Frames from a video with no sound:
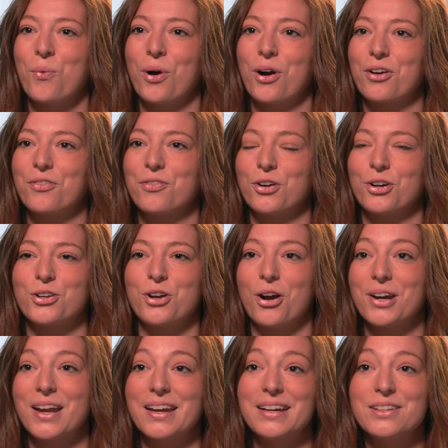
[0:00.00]
work for
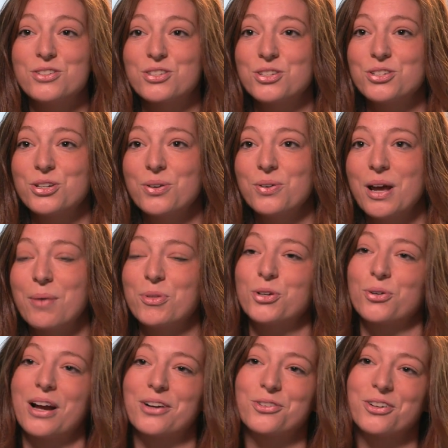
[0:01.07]
DartNet Institute. I'm the
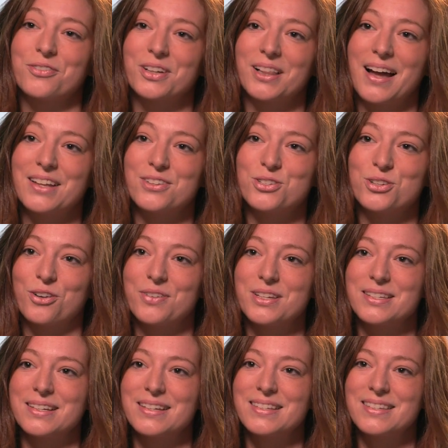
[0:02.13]
Director of Client
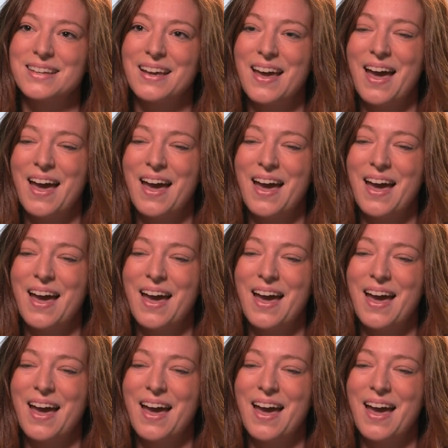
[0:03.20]
Services.